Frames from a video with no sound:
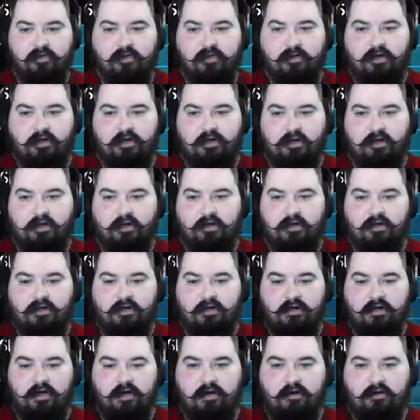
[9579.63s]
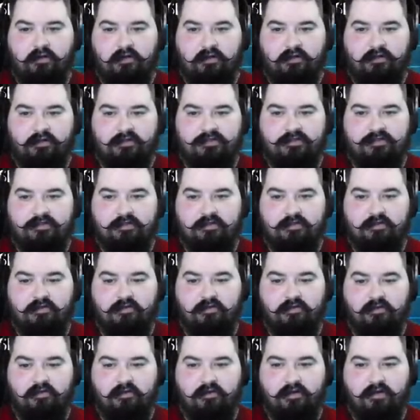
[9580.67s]
Uh, I don't like this.
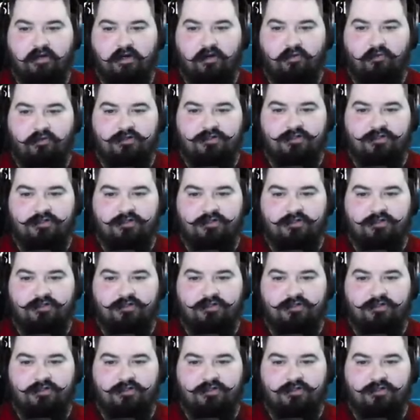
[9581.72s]
Oh, we're